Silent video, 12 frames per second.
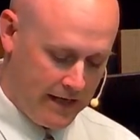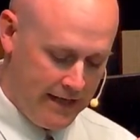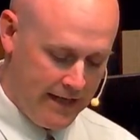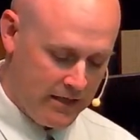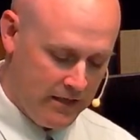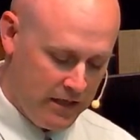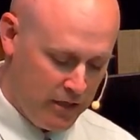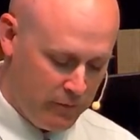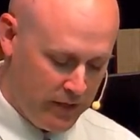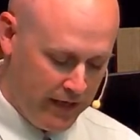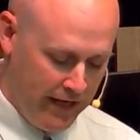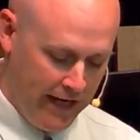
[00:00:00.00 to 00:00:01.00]
I can't
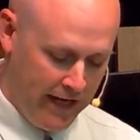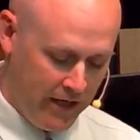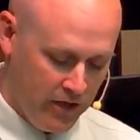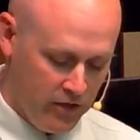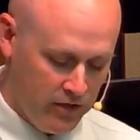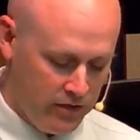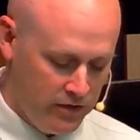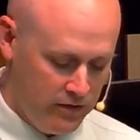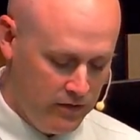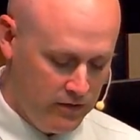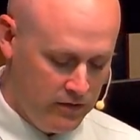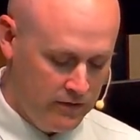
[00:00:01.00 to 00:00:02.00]
allow my anger.
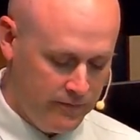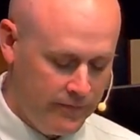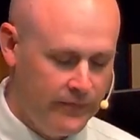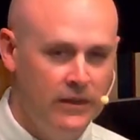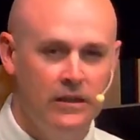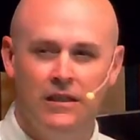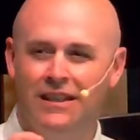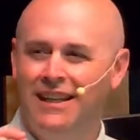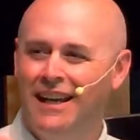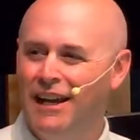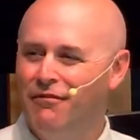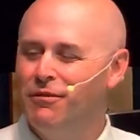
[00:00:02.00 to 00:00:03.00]

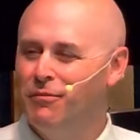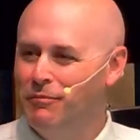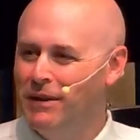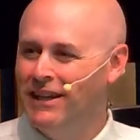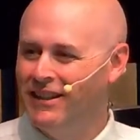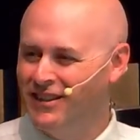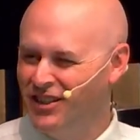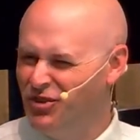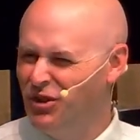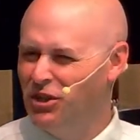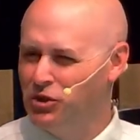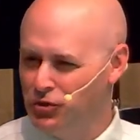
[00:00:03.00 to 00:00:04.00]
I have to be mad at
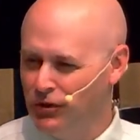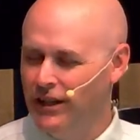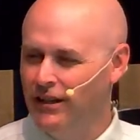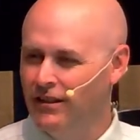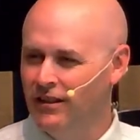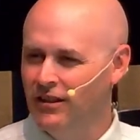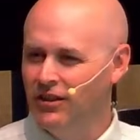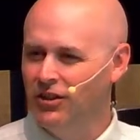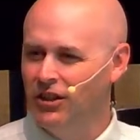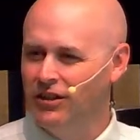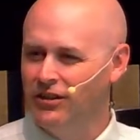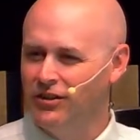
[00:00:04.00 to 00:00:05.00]
the drug trade,
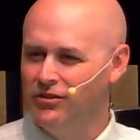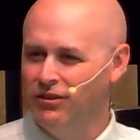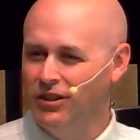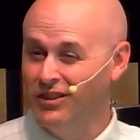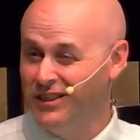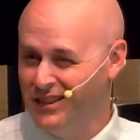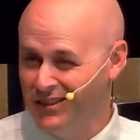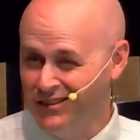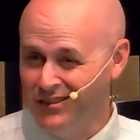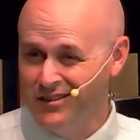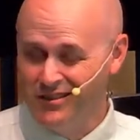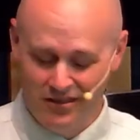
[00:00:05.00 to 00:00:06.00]
not at the drug
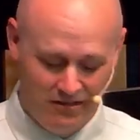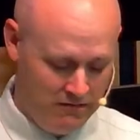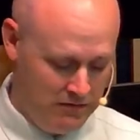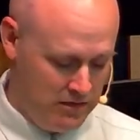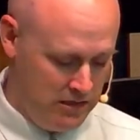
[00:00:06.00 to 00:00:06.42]
dealers.